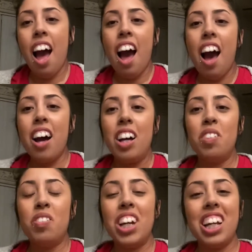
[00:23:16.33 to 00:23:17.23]

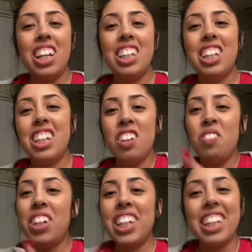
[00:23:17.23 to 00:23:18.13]

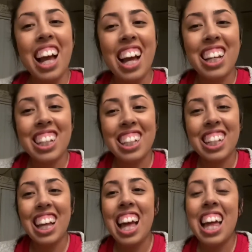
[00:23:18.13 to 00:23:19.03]
But yeah,
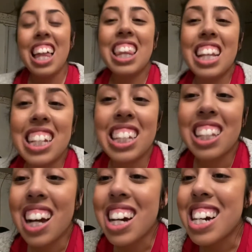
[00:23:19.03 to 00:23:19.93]
these
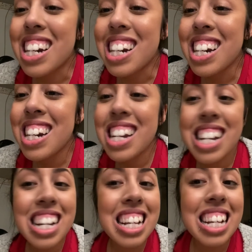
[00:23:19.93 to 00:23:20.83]
are
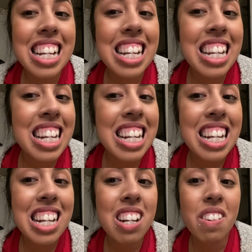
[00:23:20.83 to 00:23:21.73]
again
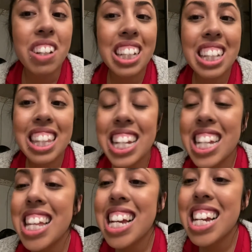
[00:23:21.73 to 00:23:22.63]
what my teeth look
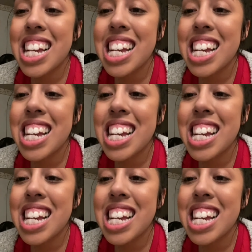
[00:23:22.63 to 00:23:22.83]
like.